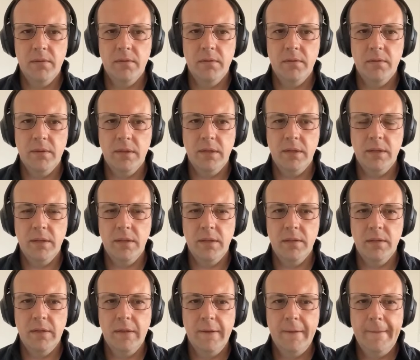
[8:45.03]
I think
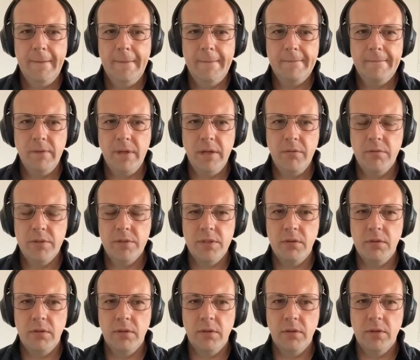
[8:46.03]
it was
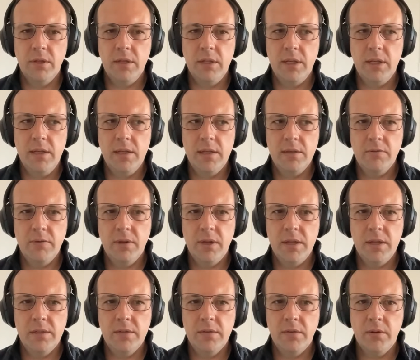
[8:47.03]
still early days when I
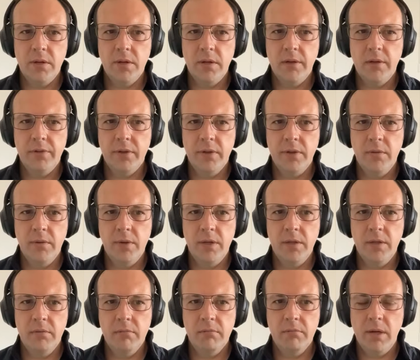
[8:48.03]
started. I forget
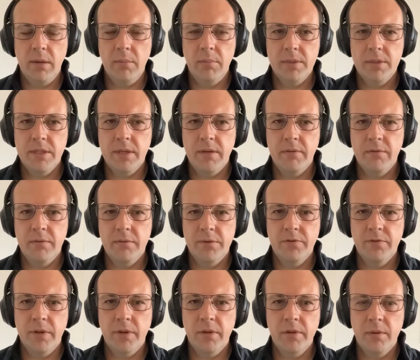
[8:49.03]
when Rapid7 was
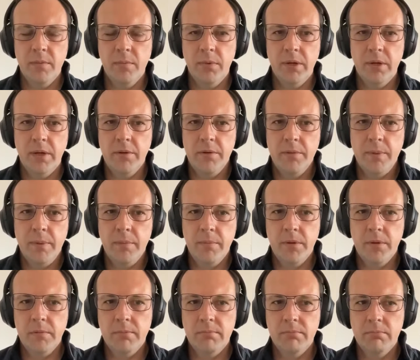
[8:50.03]
founded, but I
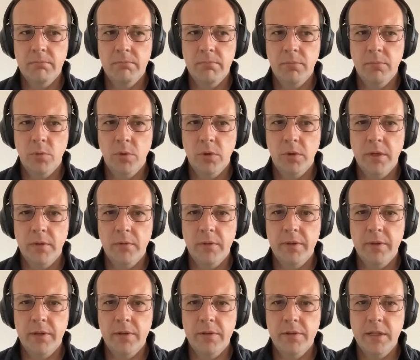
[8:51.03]
remember working with
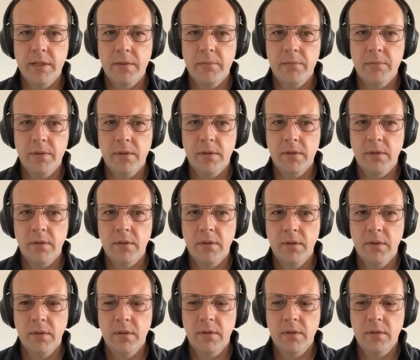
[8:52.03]
their team to
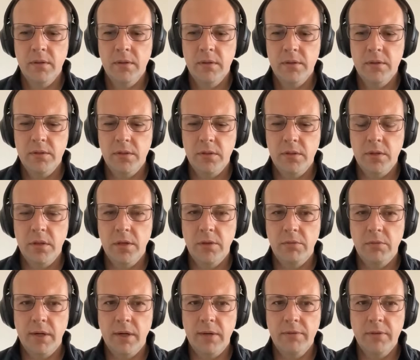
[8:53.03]

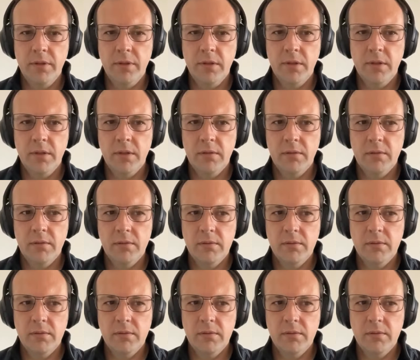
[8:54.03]
unravel a